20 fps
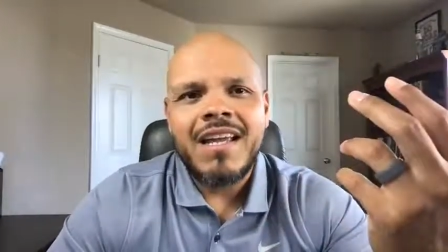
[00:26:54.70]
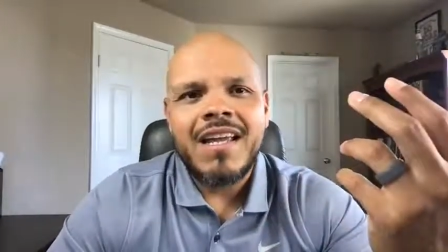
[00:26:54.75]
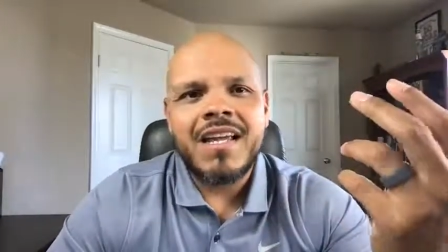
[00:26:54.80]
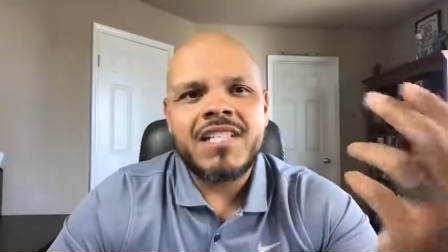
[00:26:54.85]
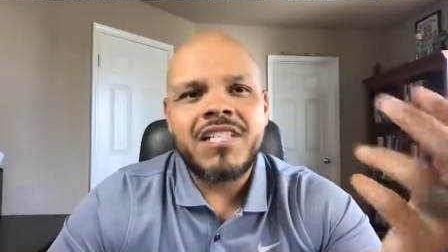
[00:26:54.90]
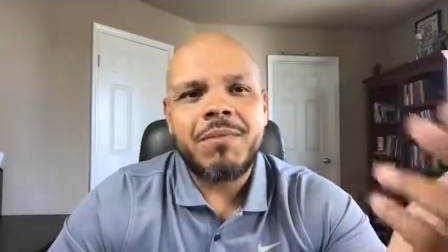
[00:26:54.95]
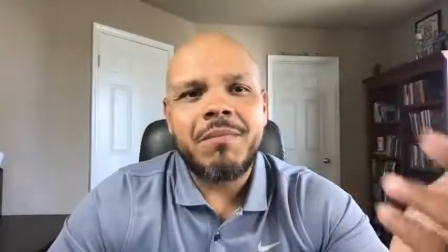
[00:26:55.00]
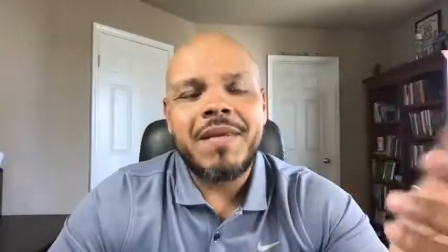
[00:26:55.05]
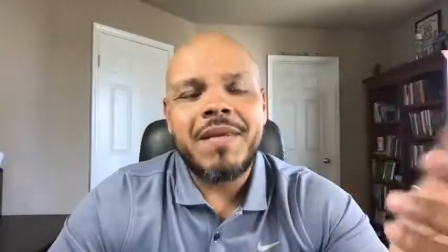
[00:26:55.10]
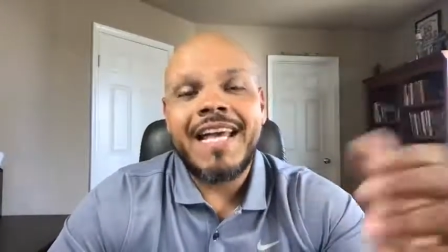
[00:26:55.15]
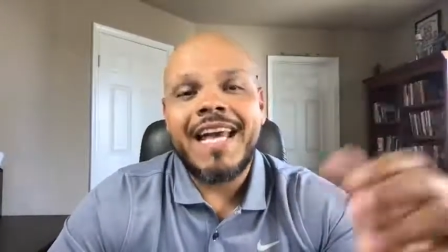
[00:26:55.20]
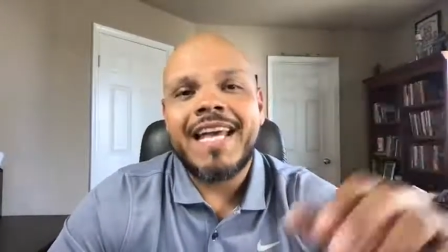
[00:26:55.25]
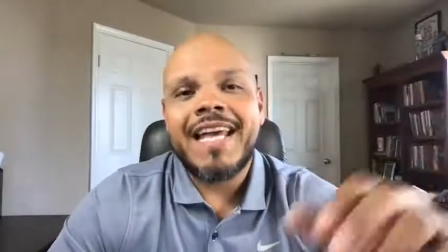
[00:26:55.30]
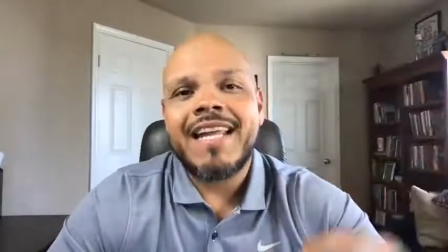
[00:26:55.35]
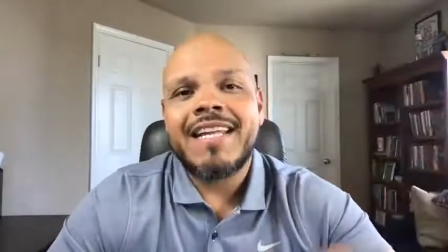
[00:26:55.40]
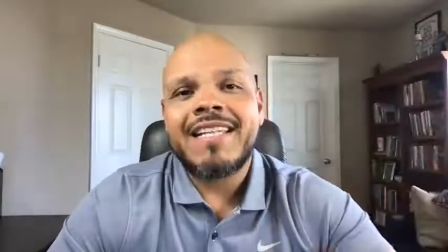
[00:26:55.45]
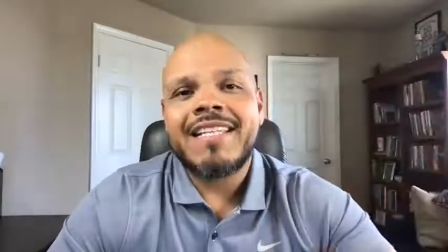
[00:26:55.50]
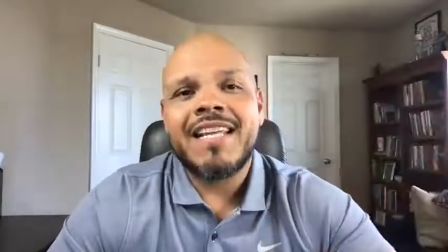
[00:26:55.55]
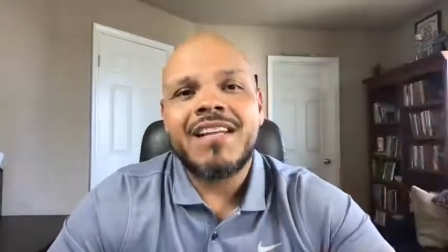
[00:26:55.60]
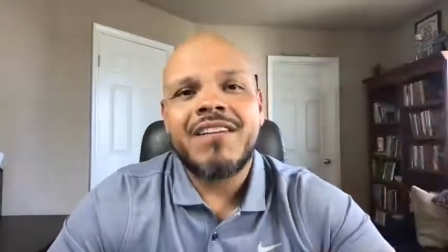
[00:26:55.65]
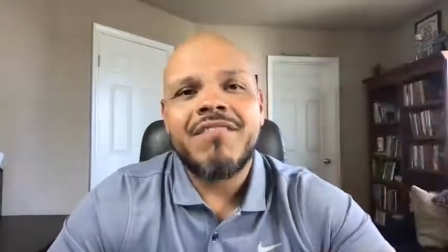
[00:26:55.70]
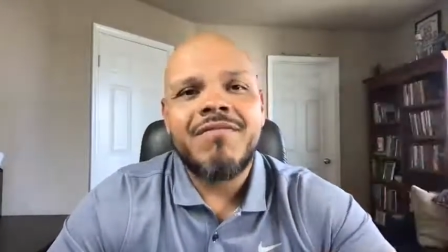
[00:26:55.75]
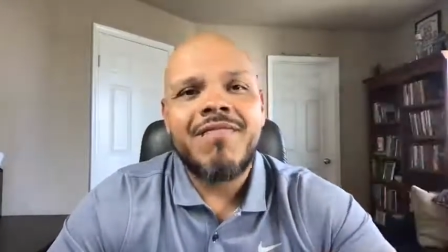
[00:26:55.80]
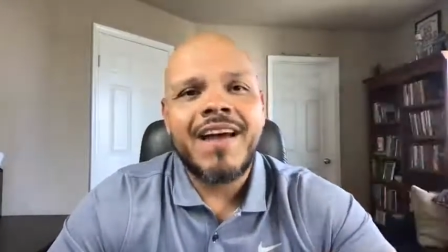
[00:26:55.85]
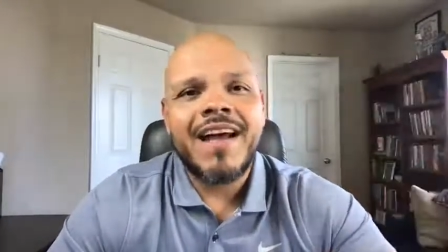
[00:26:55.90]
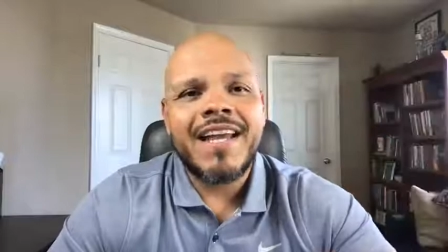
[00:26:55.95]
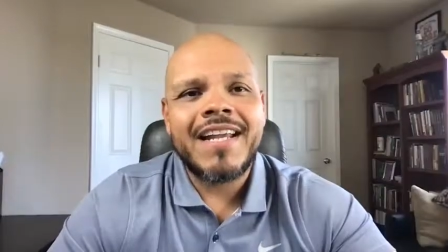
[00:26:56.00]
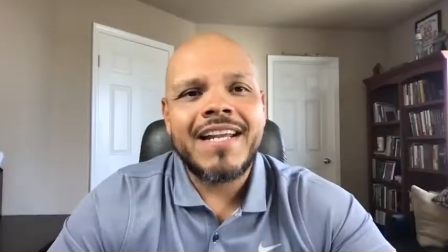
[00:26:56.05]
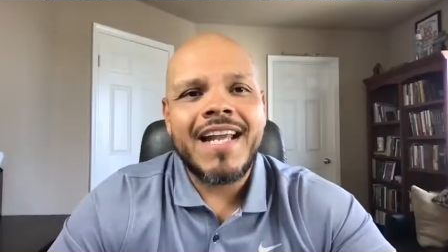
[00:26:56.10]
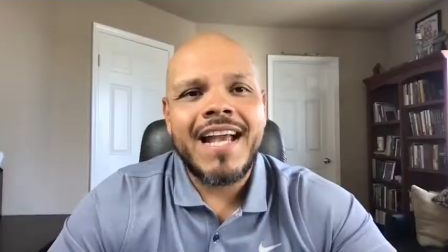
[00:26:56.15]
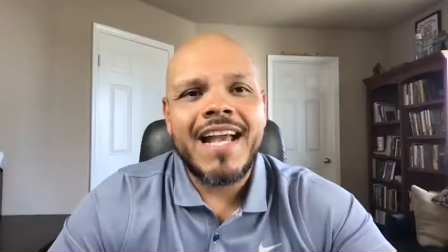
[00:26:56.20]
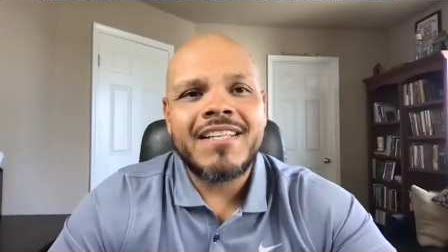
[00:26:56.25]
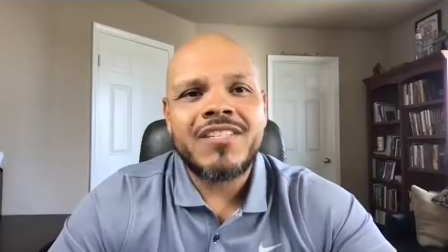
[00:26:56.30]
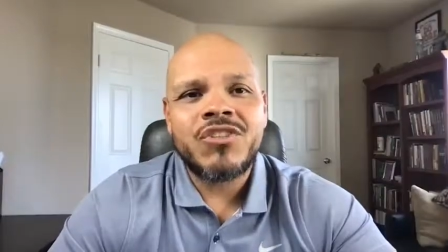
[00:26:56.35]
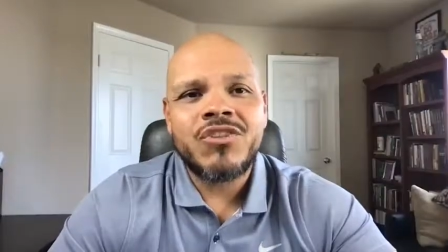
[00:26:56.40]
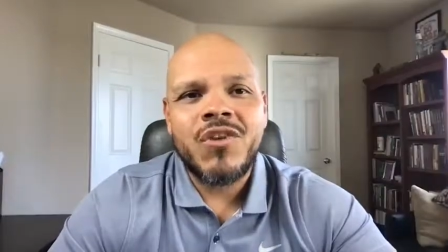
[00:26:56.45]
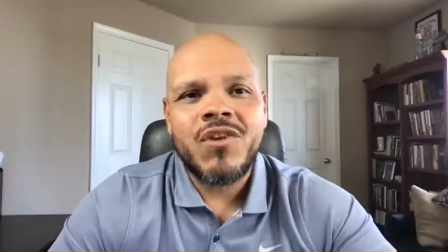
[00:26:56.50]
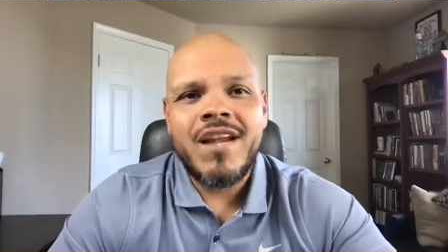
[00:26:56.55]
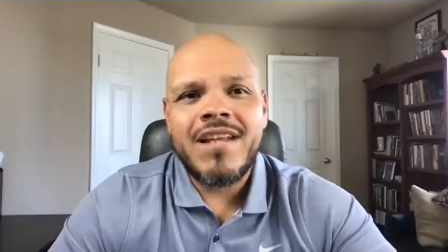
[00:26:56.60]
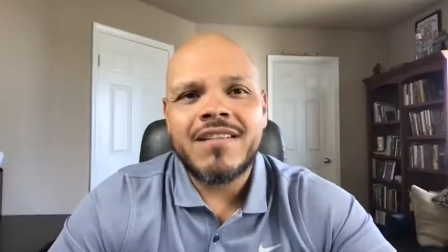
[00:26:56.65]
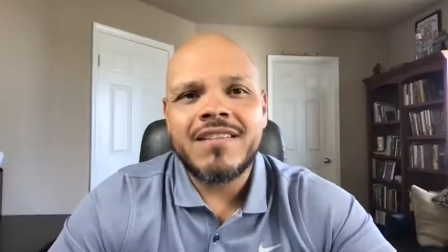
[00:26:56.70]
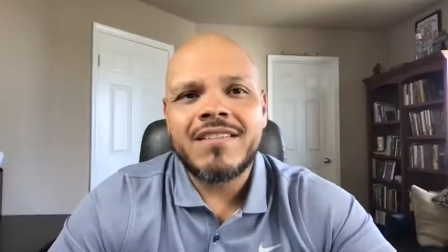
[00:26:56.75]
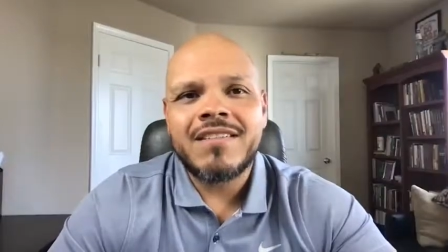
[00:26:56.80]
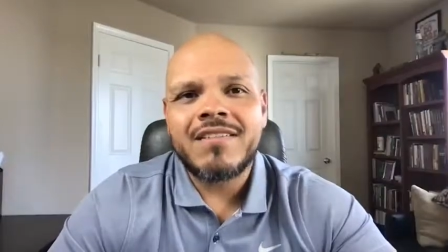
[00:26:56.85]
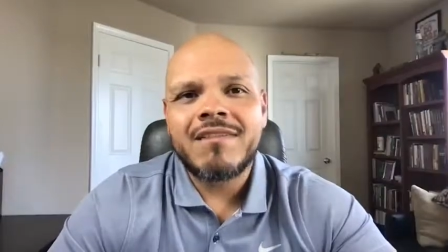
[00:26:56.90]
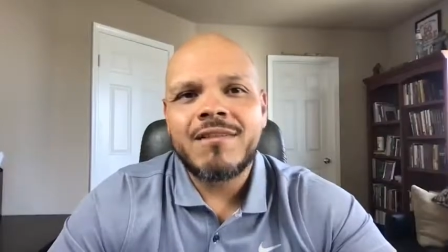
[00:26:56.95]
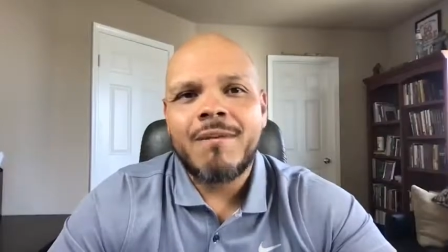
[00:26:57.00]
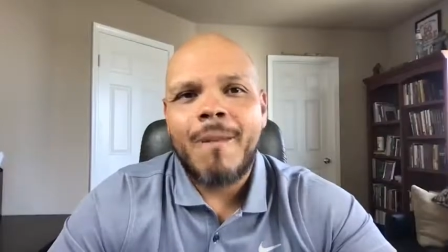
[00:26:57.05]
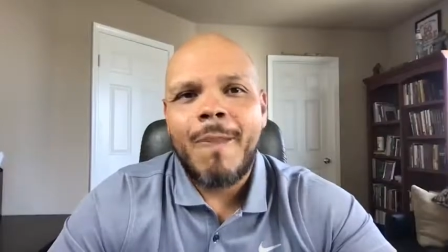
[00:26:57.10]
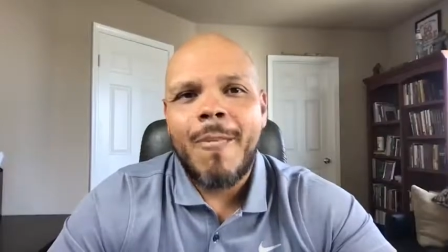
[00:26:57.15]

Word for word: and she began identifying as trans.